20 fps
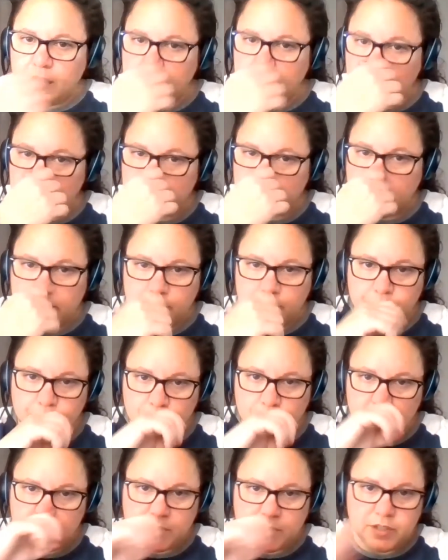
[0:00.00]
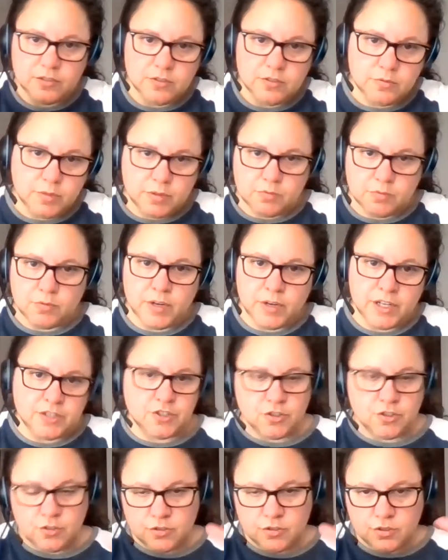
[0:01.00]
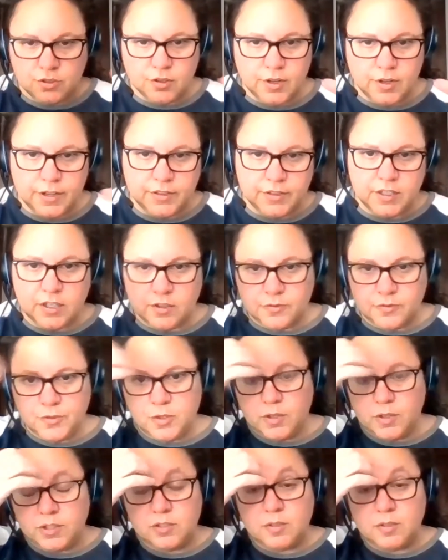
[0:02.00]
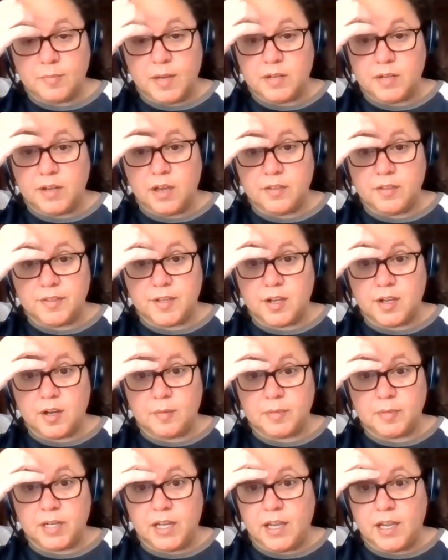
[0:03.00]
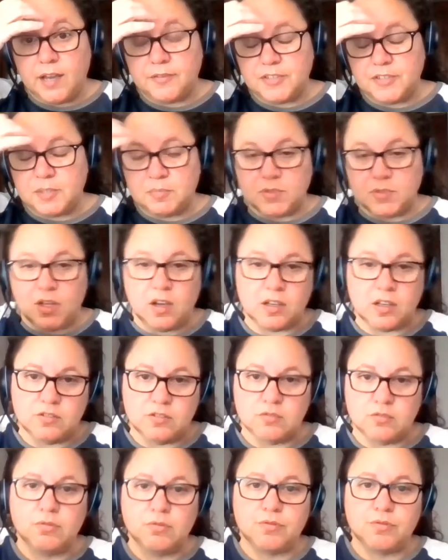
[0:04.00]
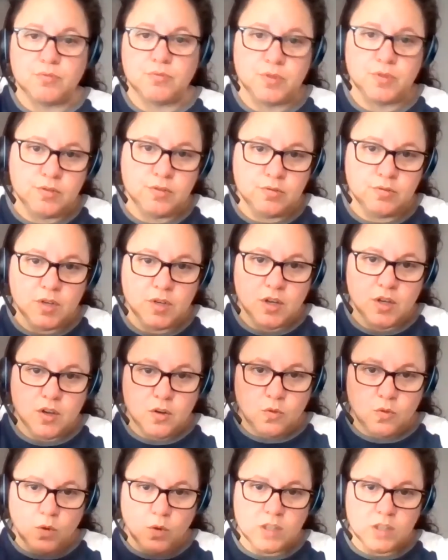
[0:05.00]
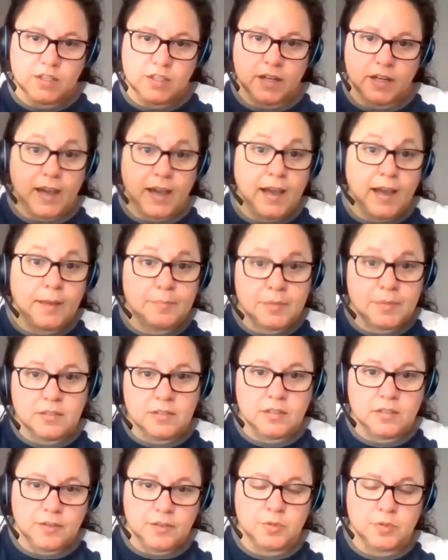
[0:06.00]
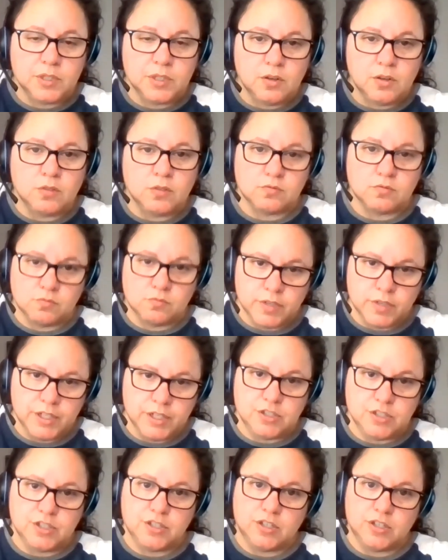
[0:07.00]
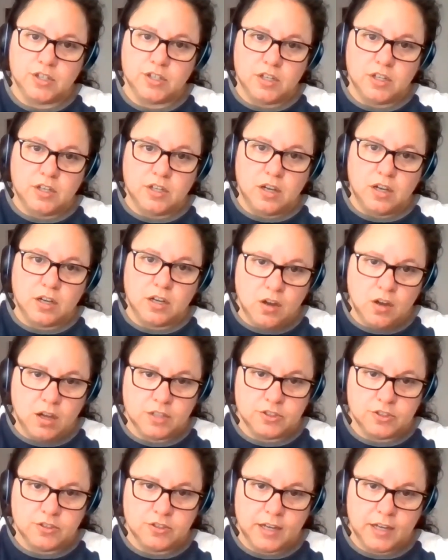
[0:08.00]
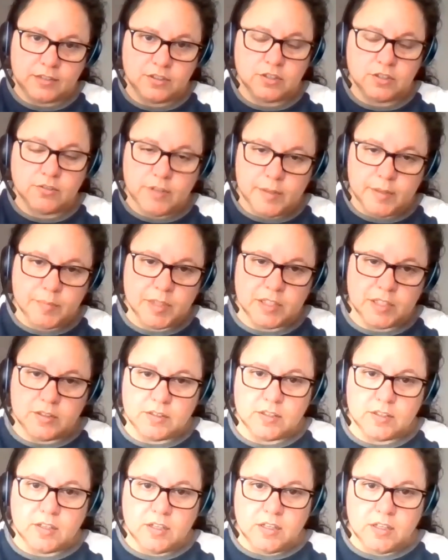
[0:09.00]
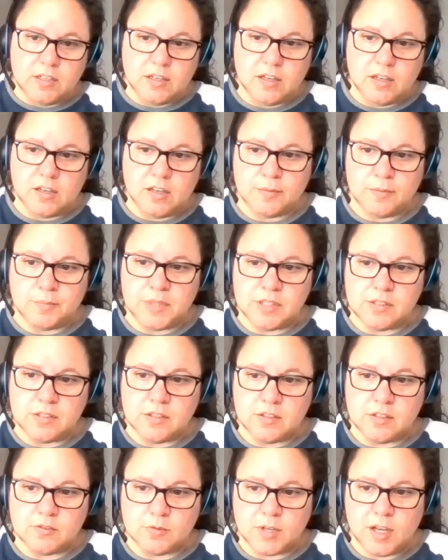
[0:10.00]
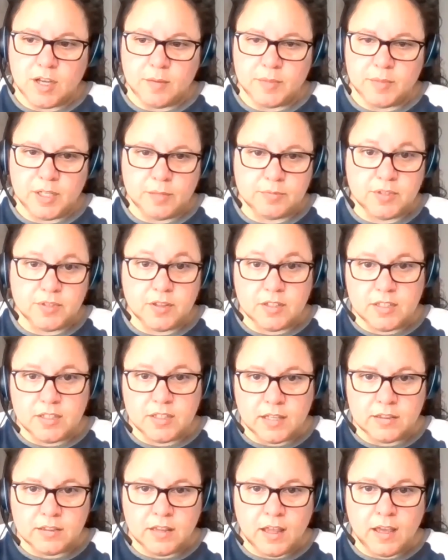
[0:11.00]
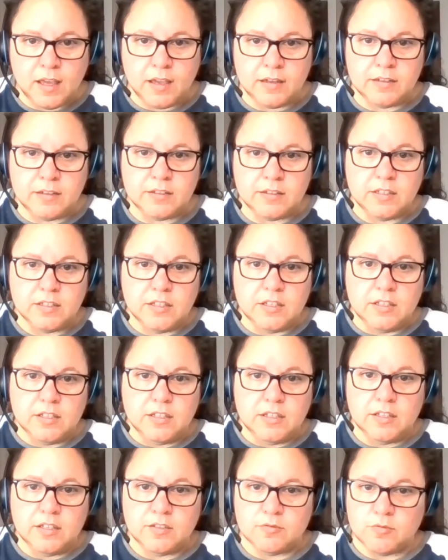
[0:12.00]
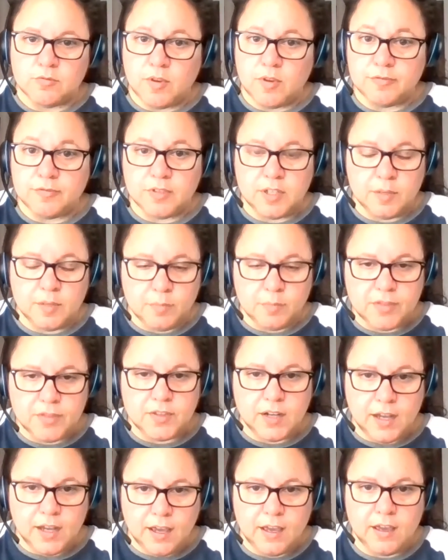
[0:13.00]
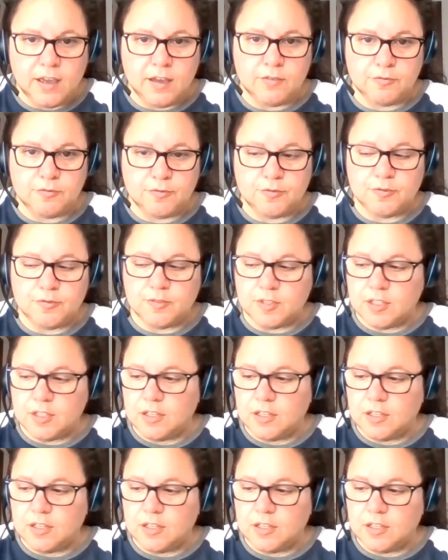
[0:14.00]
Another interview I'm going to do with Rich, or during the interview I do about healthcare, I'm going to have him talk you through what's going to happen if we don't reach a contract agreement. And since we're coming up to the deadline in roughly a month and a half,